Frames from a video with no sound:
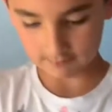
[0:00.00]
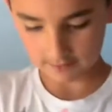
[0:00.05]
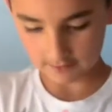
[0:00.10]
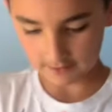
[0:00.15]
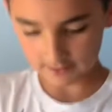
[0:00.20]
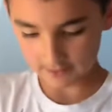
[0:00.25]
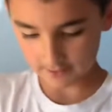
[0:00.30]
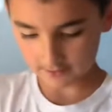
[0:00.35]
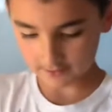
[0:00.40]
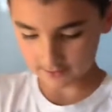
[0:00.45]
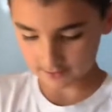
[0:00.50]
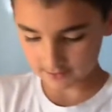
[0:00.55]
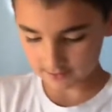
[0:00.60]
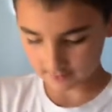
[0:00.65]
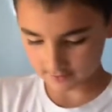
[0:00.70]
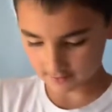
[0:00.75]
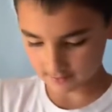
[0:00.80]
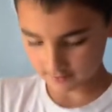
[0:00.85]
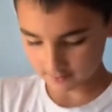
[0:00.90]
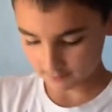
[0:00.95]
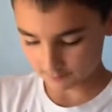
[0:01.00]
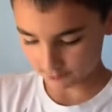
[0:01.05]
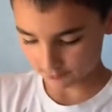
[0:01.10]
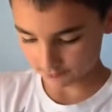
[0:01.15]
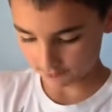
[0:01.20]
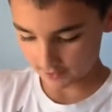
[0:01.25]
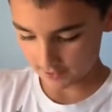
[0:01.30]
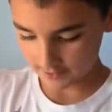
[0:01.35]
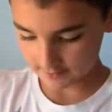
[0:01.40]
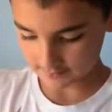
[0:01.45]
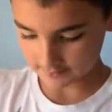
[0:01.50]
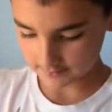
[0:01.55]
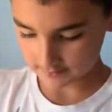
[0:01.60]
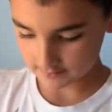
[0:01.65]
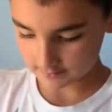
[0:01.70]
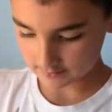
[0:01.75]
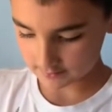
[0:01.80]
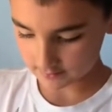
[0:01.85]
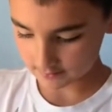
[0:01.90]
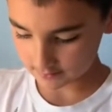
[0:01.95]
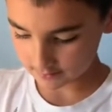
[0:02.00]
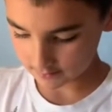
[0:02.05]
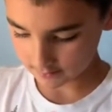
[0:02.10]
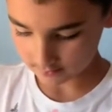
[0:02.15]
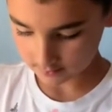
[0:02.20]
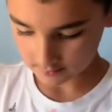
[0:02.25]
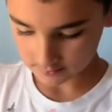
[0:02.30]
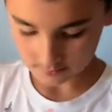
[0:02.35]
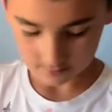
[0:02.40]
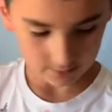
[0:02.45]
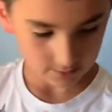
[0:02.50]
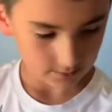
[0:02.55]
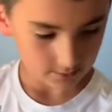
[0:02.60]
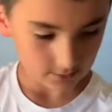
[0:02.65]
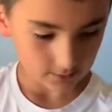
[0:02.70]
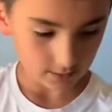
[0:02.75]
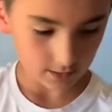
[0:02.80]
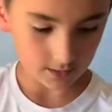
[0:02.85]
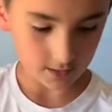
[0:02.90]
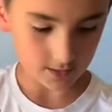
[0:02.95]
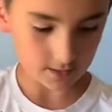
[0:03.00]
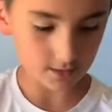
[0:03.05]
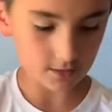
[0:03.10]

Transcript: the next surprise is. Another